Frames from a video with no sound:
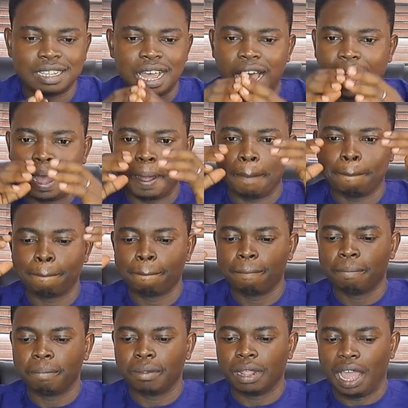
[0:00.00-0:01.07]

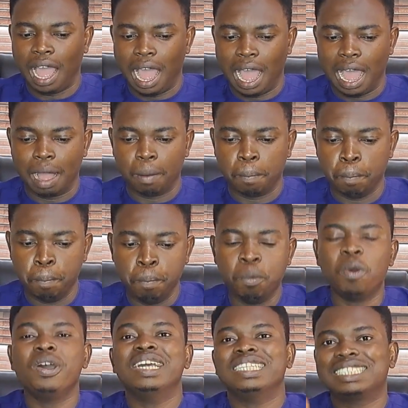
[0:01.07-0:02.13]
are
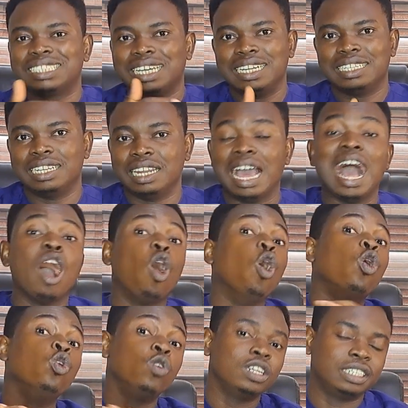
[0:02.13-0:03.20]
more excited, are
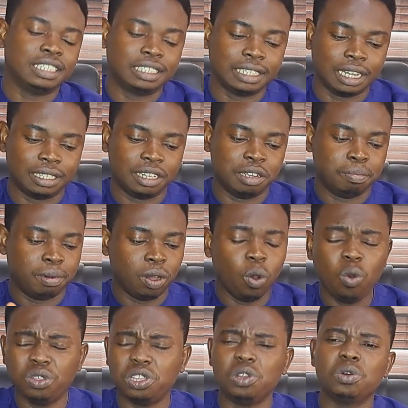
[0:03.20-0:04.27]
always excited about,
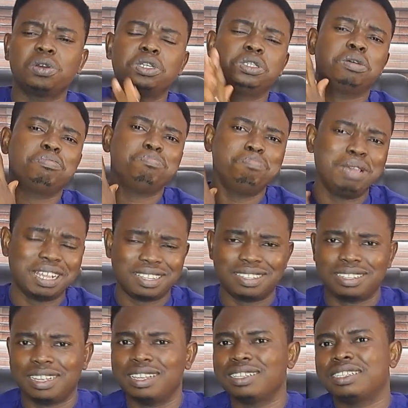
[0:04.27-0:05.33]
oh, the location makes
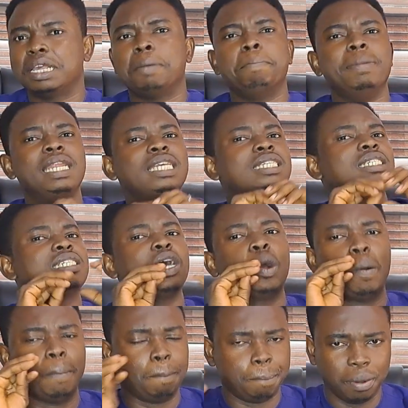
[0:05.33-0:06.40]
sense, the amenities
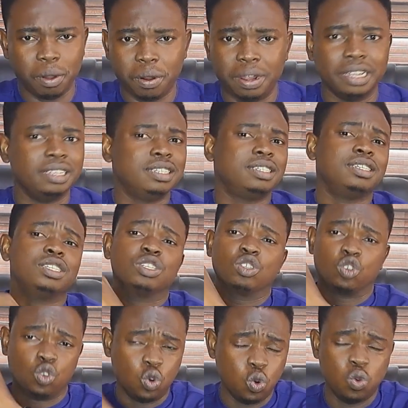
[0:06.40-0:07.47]
are on point, this is
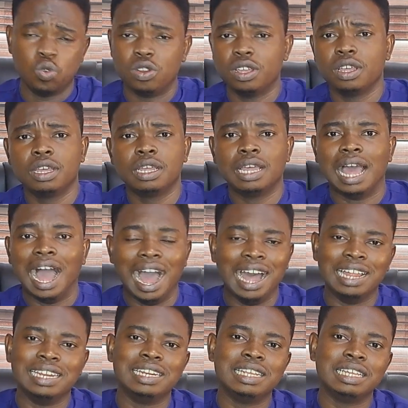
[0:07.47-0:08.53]
good.
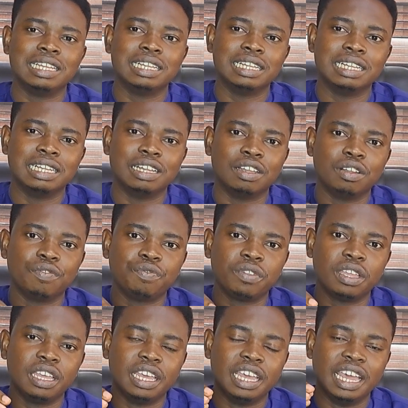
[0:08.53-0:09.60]
And
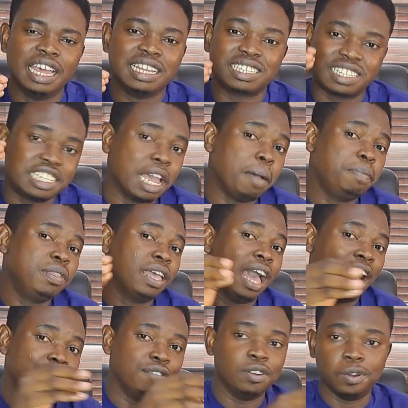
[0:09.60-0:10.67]
except they
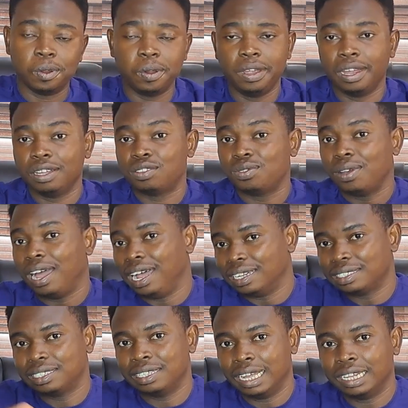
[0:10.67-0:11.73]
have a lawyer to
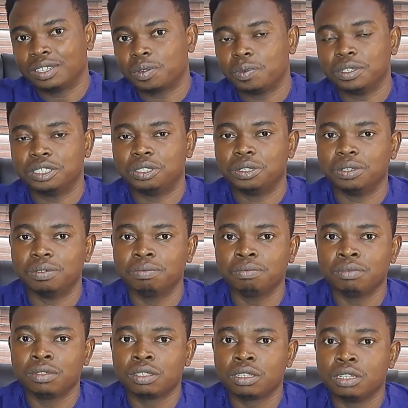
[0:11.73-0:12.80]
ask that question,
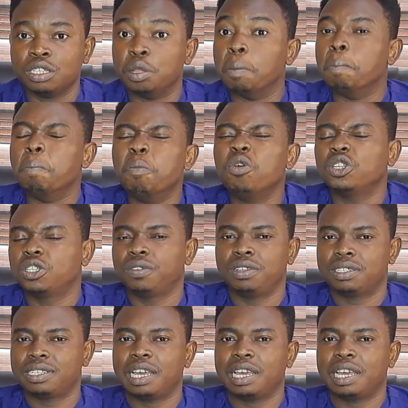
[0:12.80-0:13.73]
they most of the